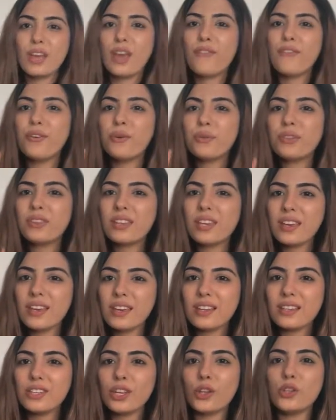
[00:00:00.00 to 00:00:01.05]
if you
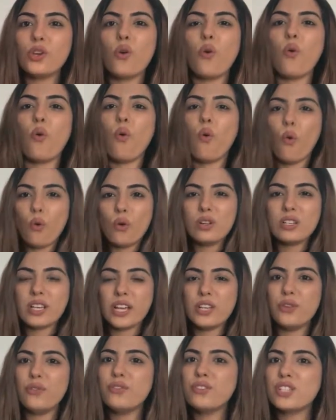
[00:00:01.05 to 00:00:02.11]
think that you're old
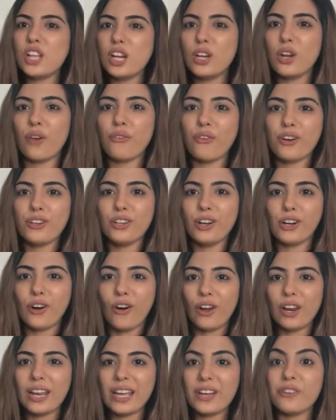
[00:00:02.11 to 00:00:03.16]
and you've still not found your
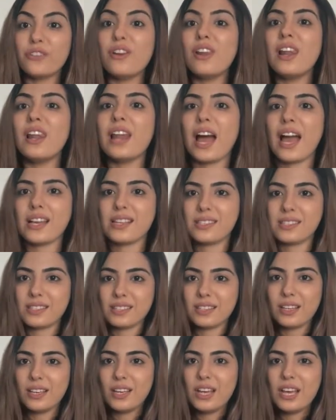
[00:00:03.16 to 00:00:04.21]
calling, relax.